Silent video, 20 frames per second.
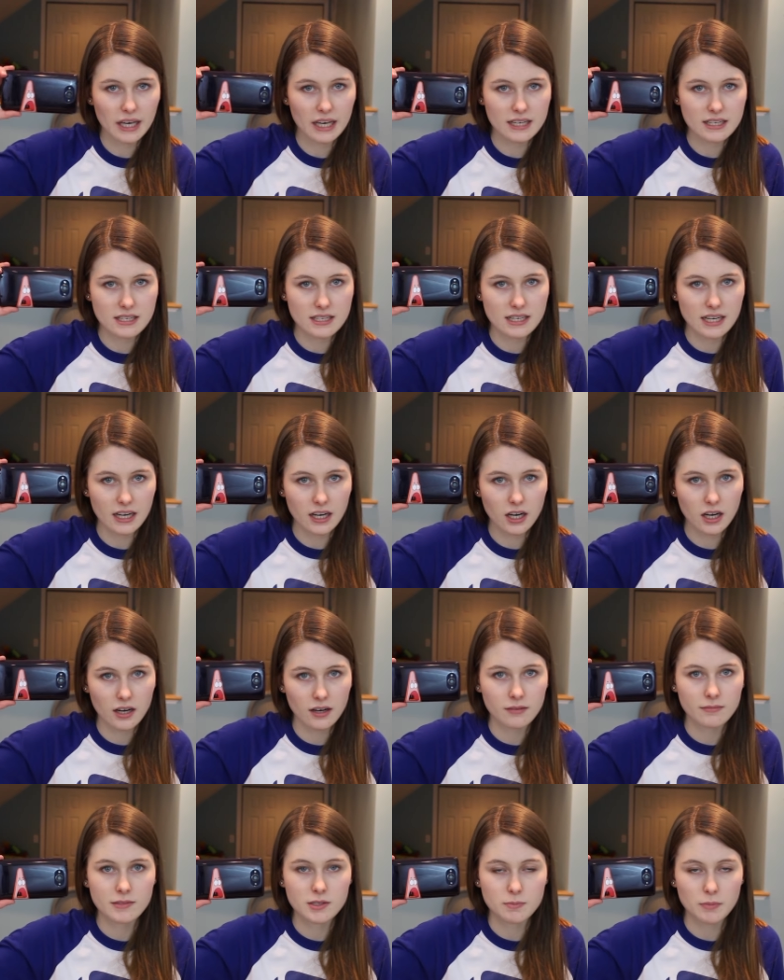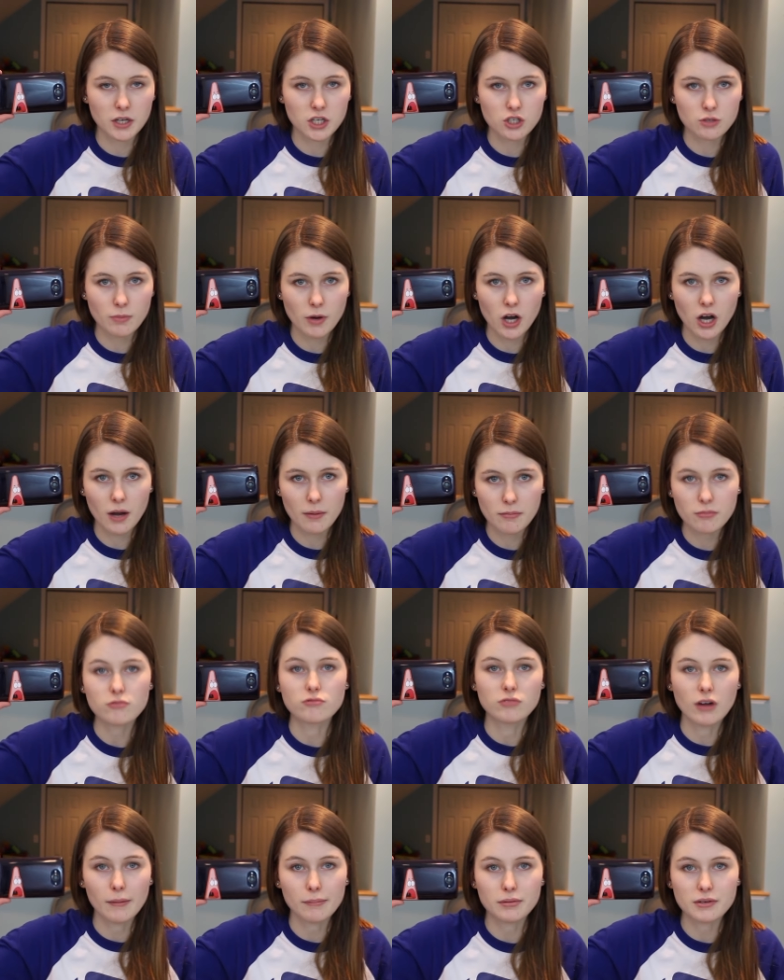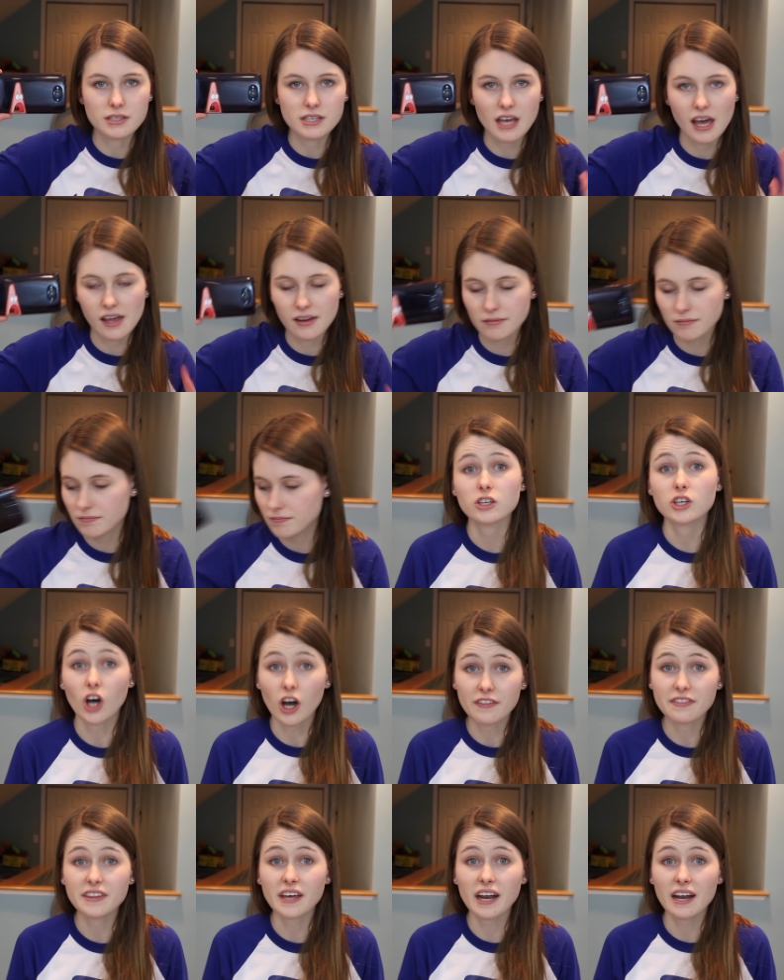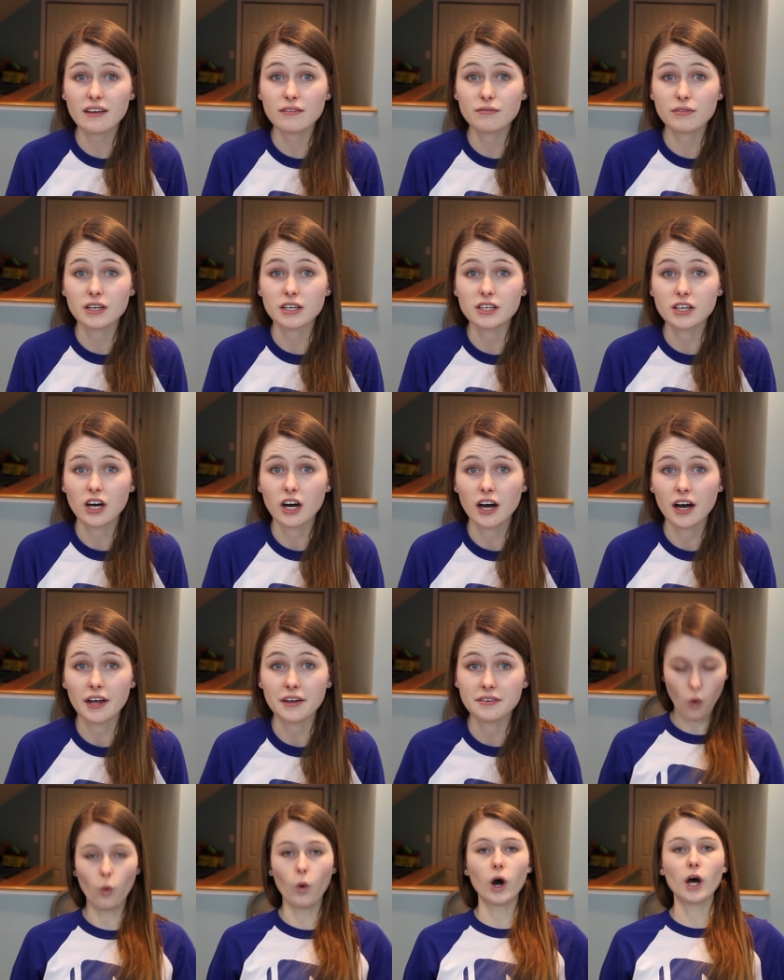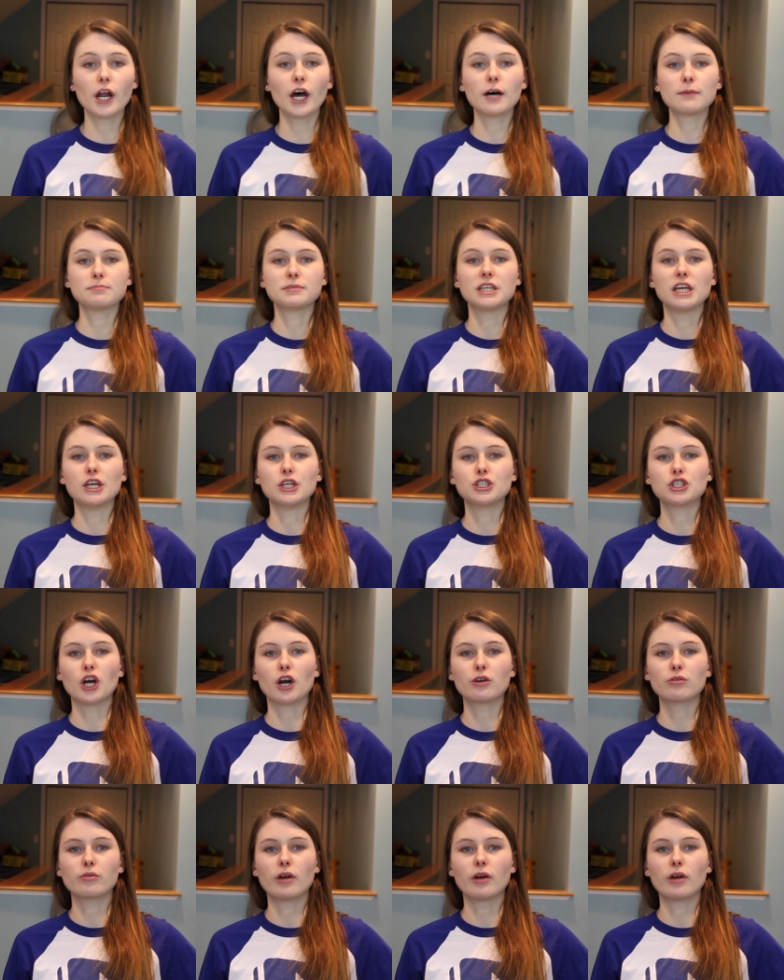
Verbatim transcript: case sticker, SpongeBob, represent, got that at VidCon. What up t-shirt